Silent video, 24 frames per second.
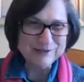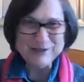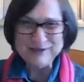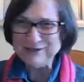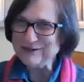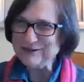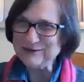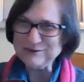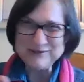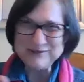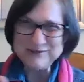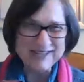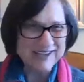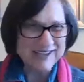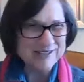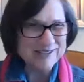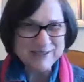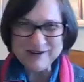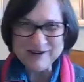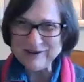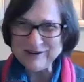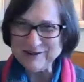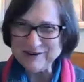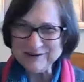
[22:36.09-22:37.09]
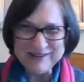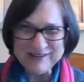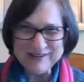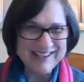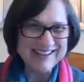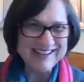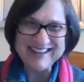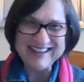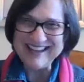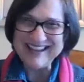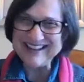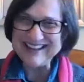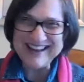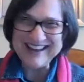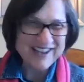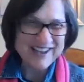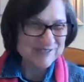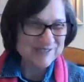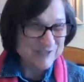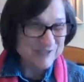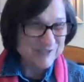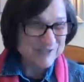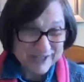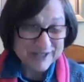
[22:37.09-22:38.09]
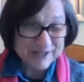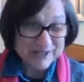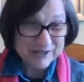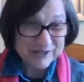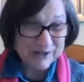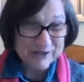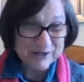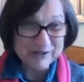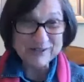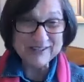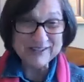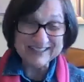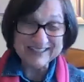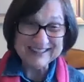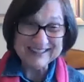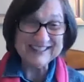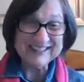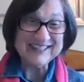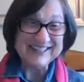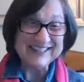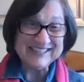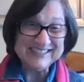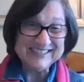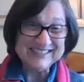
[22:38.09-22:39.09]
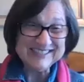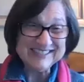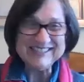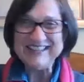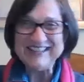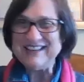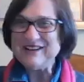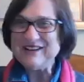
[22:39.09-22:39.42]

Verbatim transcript: go down there and, and have dinner at least,